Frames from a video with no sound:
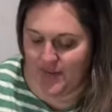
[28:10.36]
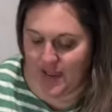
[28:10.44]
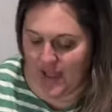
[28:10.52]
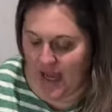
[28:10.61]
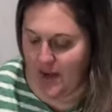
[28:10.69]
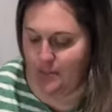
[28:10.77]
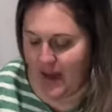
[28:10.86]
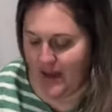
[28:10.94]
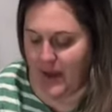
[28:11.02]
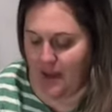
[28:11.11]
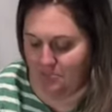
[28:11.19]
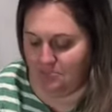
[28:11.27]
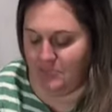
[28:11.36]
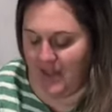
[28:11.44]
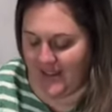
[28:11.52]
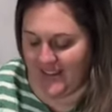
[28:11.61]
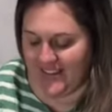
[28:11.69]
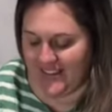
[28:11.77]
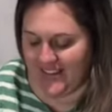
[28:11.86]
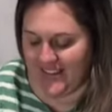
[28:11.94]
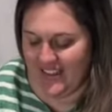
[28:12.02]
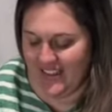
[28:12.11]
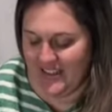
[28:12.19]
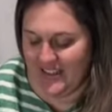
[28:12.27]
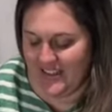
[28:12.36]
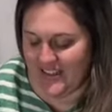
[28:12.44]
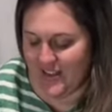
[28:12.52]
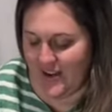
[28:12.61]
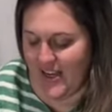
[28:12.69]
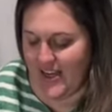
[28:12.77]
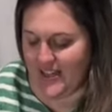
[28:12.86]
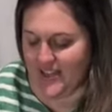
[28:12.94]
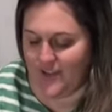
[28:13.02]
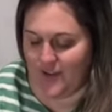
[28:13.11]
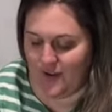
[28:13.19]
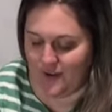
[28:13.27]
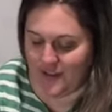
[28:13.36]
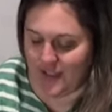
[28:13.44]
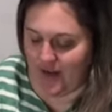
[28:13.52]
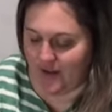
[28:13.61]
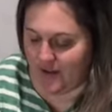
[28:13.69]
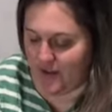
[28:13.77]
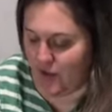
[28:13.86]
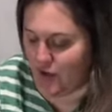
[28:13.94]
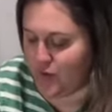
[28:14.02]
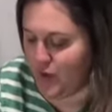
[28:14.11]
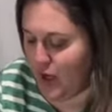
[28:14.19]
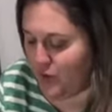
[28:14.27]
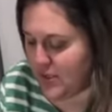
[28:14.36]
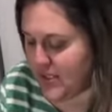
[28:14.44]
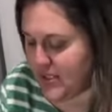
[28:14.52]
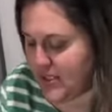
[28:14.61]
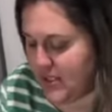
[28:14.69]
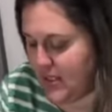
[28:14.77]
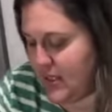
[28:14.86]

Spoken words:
feeling kind of banged up. So it is gross here. Gross.